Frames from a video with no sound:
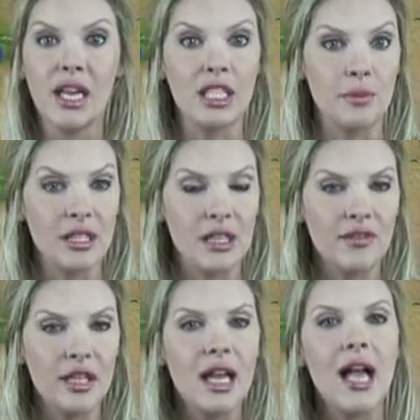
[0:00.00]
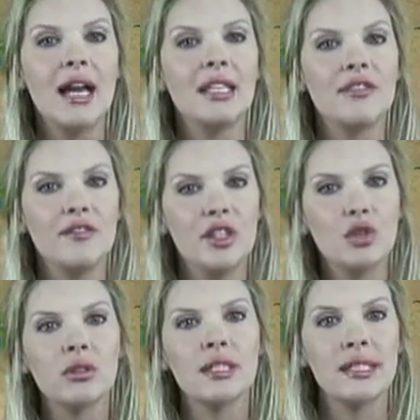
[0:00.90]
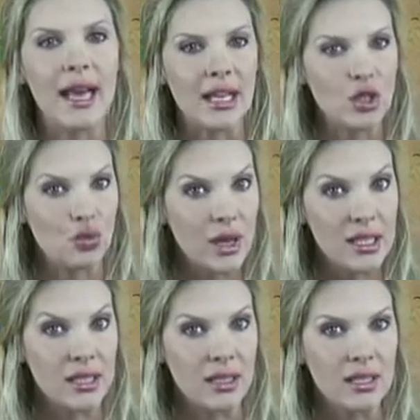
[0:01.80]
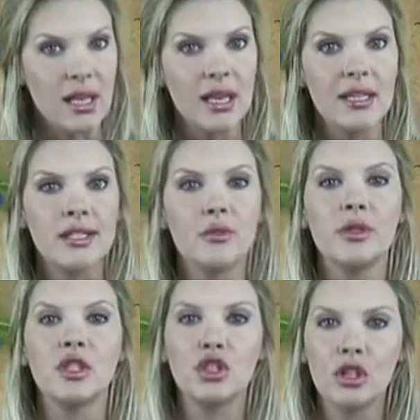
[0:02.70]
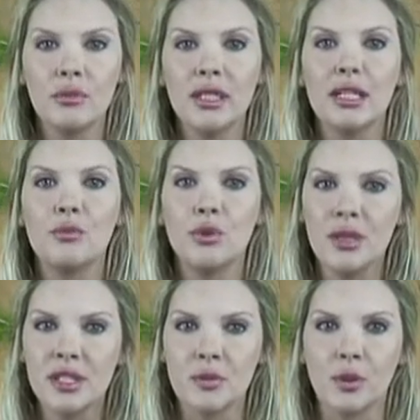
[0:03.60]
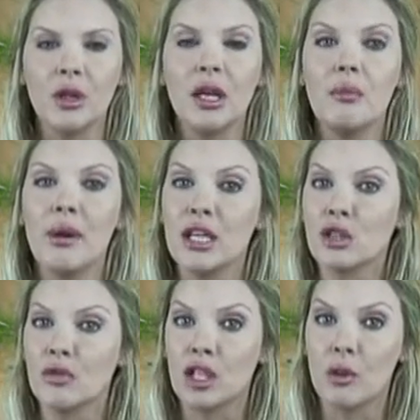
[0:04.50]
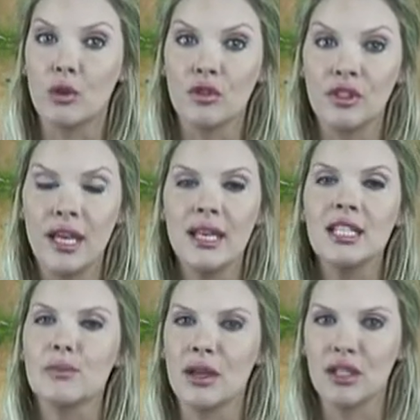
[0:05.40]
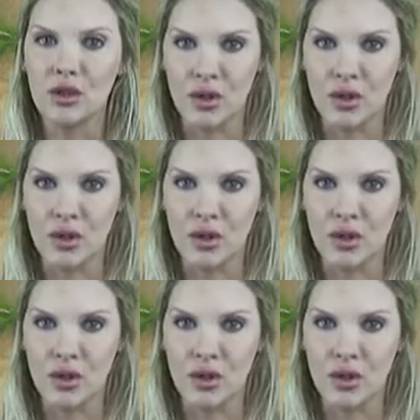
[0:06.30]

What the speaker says: In specific, an individual's tax residence is to be determined in principle based on the number of days spent in